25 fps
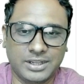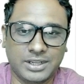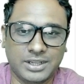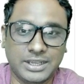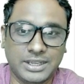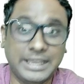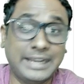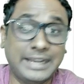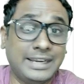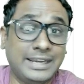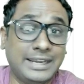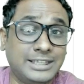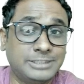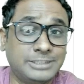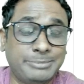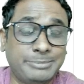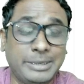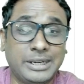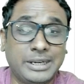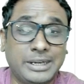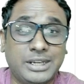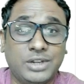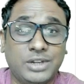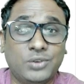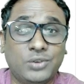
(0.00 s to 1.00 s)

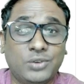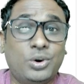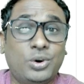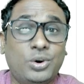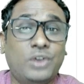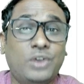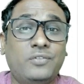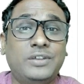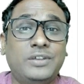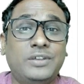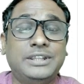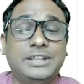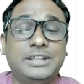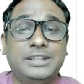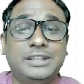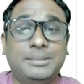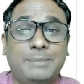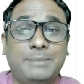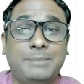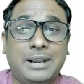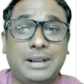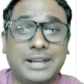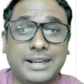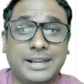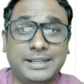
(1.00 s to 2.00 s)
irrespective of whether the
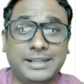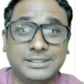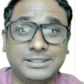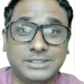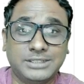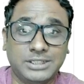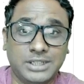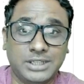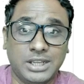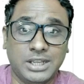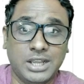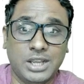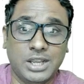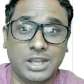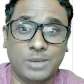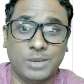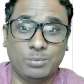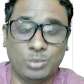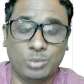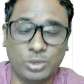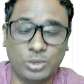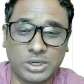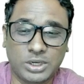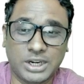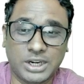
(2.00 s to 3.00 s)
market is in
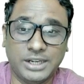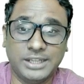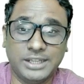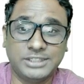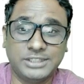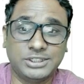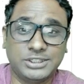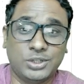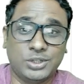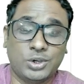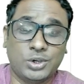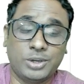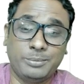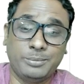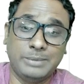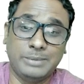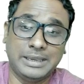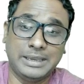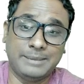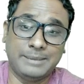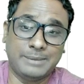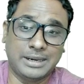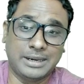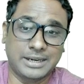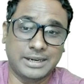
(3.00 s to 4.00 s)
bull condition or bear
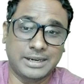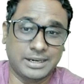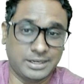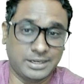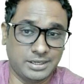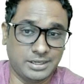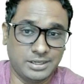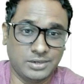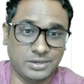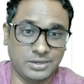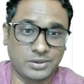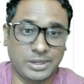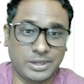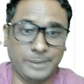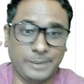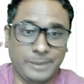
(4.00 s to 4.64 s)
market. Okay.